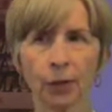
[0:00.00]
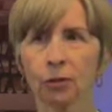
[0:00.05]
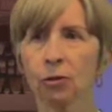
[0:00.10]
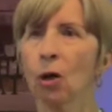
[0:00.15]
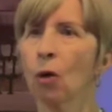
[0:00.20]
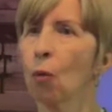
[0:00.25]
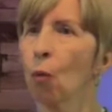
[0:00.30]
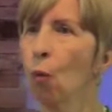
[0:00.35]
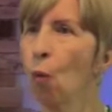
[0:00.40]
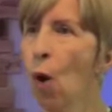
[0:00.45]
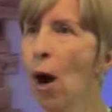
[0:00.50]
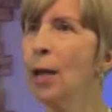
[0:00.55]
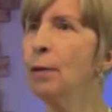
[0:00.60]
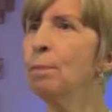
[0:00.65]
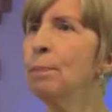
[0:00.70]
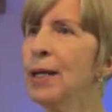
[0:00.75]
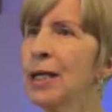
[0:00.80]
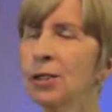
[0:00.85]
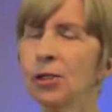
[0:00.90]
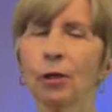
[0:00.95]
And the
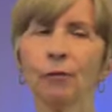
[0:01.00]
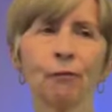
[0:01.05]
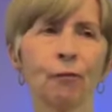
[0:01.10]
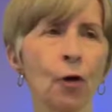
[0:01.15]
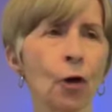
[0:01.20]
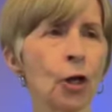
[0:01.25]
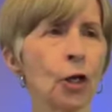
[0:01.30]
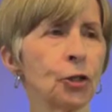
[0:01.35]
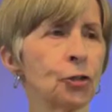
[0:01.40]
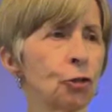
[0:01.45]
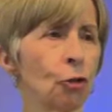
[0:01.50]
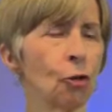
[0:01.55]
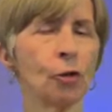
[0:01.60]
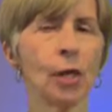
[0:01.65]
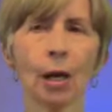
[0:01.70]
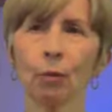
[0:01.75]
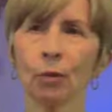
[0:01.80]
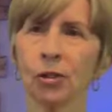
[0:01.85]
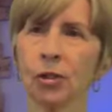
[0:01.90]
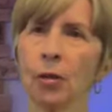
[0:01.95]
one piece of
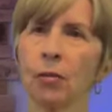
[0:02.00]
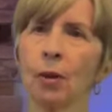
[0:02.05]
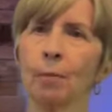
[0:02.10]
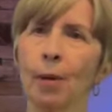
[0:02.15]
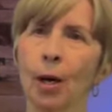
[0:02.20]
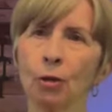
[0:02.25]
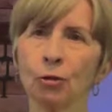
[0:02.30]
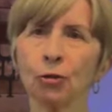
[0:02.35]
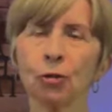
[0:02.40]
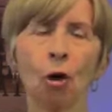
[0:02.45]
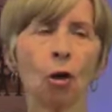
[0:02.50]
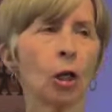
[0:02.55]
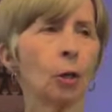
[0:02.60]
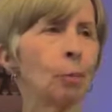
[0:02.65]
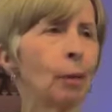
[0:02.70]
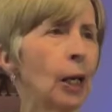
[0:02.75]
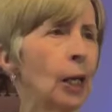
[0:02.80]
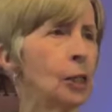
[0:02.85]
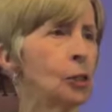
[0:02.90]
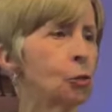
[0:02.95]
furniture that was in the most
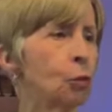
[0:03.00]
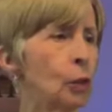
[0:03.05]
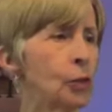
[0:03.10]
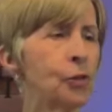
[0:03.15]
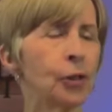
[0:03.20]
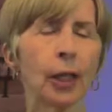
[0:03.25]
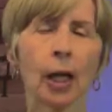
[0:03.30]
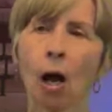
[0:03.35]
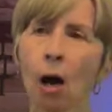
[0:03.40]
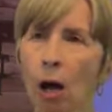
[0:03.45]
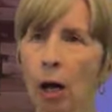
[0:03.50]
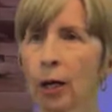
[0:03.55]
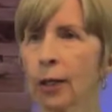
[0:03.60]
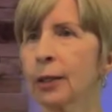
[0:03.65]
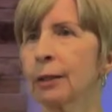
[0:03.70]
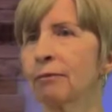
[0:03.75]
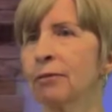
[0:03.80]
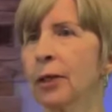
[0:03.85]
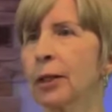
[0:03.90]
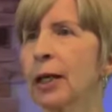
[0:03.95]
holy place was the
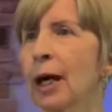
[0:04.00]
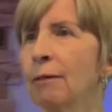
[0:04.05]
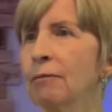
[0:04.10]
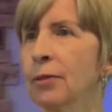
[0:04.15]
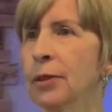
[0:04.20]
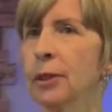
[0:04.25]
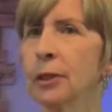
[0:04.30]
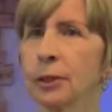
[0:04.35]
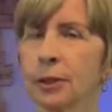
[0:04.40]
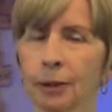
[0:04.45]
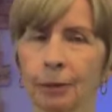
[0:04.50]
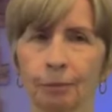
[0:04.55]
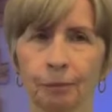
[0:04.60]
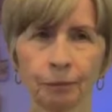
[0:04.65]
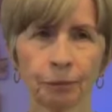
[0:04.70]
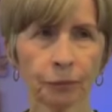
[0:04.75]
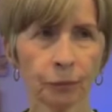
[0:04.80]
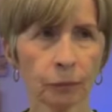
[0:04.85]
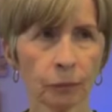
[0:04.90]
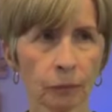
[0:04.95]
Ark of the
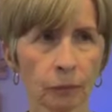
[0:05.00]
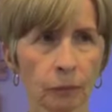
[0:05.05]
Covenant.